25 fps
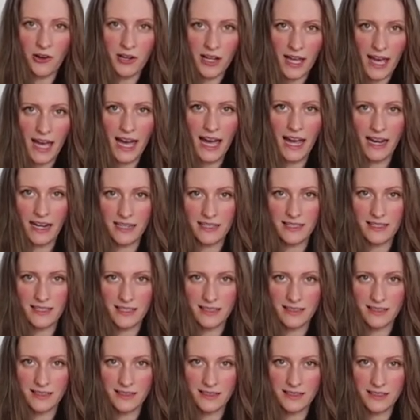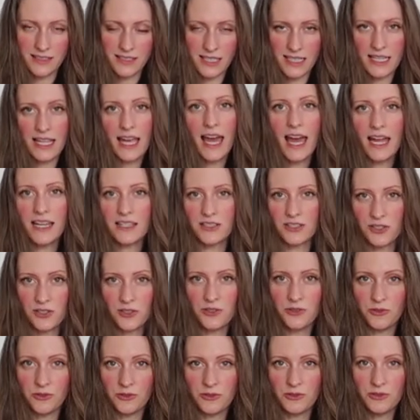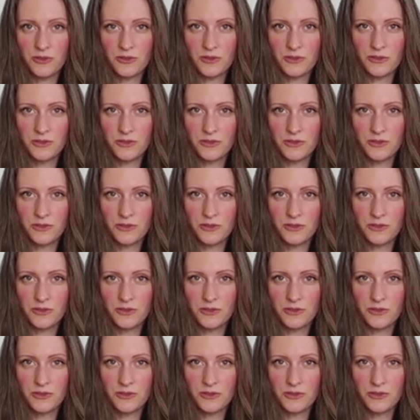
to act to get to